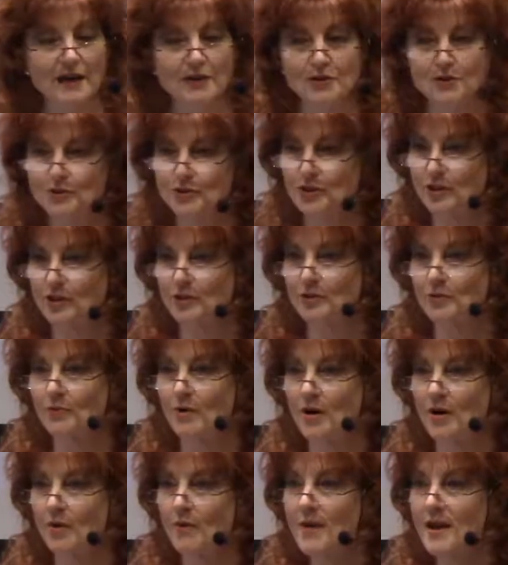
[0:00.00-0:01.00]
You took it the
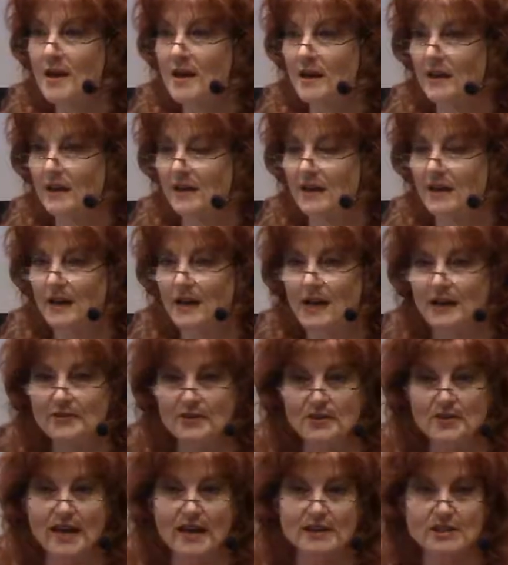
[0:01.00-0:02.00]
wrong way. And
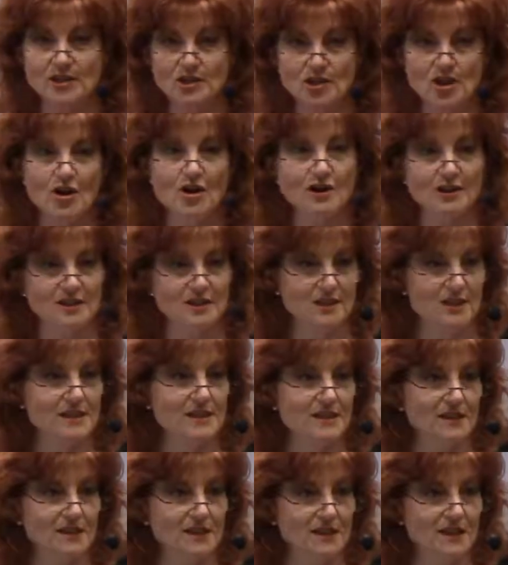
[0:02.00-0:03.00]
then that starts,
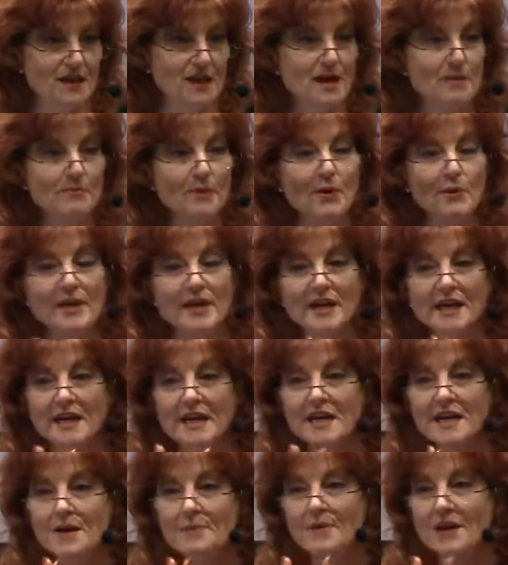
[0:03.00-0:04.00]
doesn't it? But we can
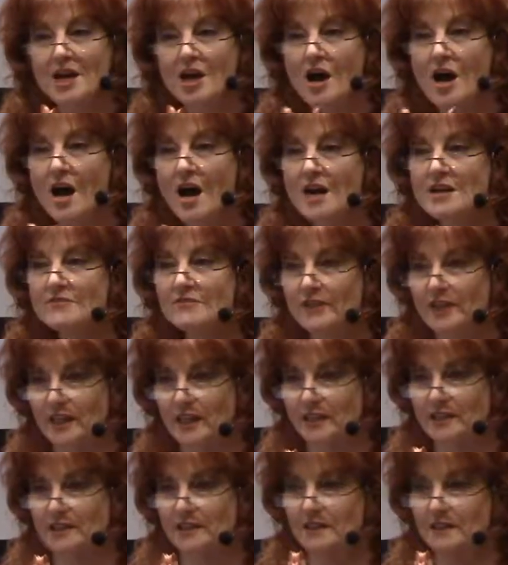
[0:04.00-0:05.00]
end up in
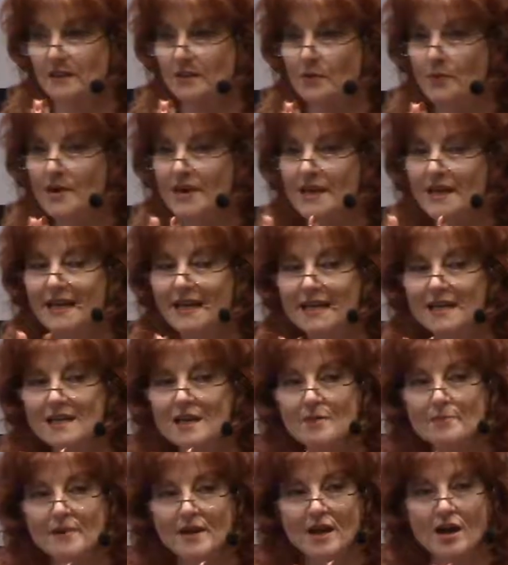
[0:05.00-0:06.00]
conflict. We can end
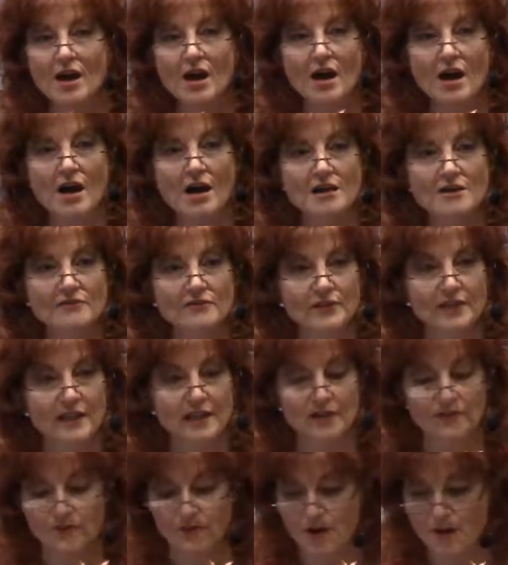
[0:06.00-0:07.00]
up in
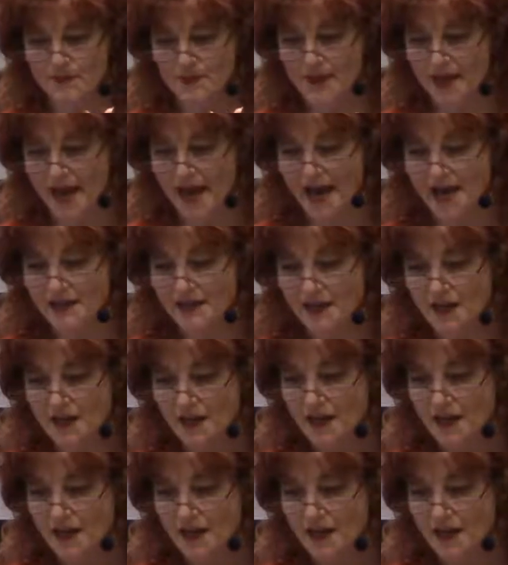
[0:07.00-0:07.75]
conflict from that